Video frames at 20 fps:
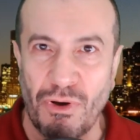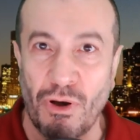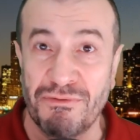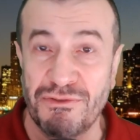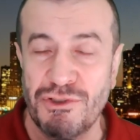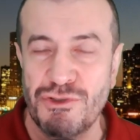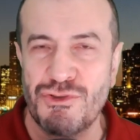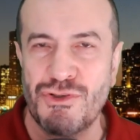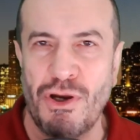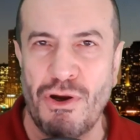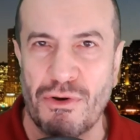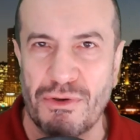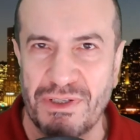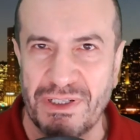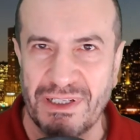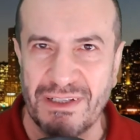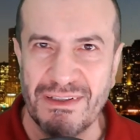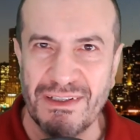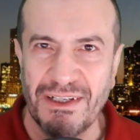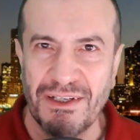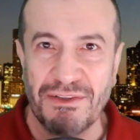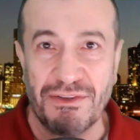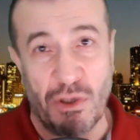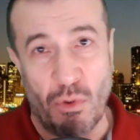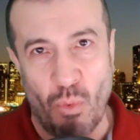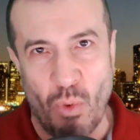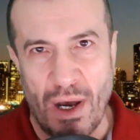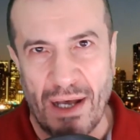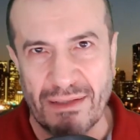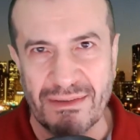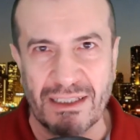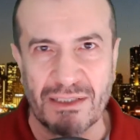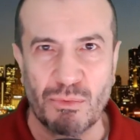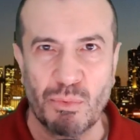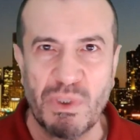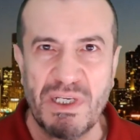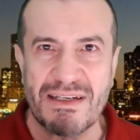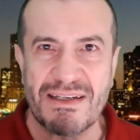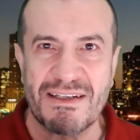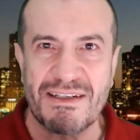of the journey, the one that
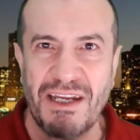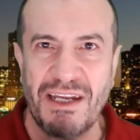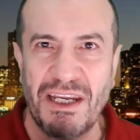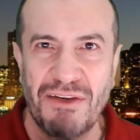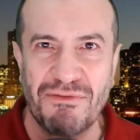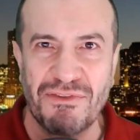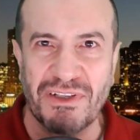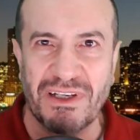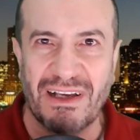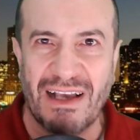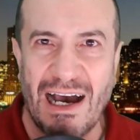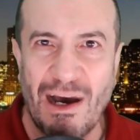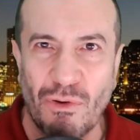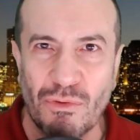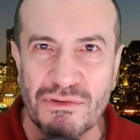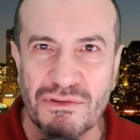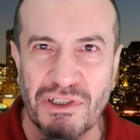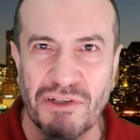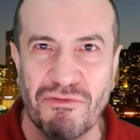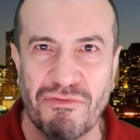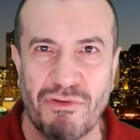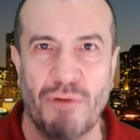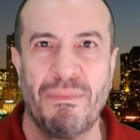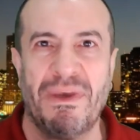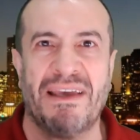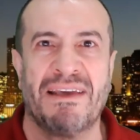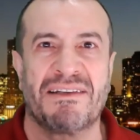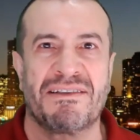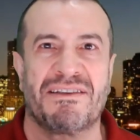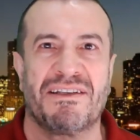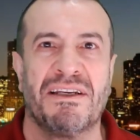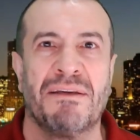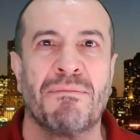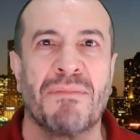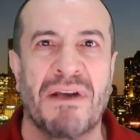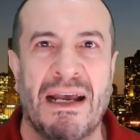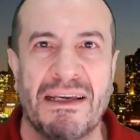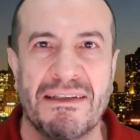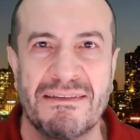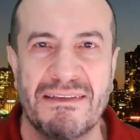will save the country from extreme
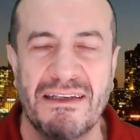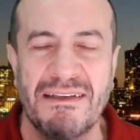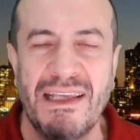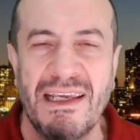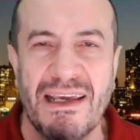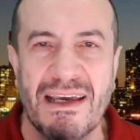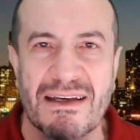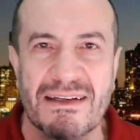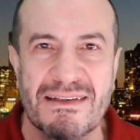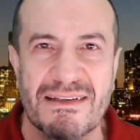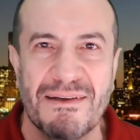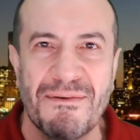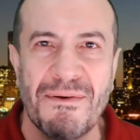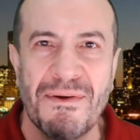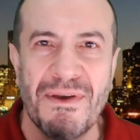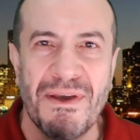right ideas.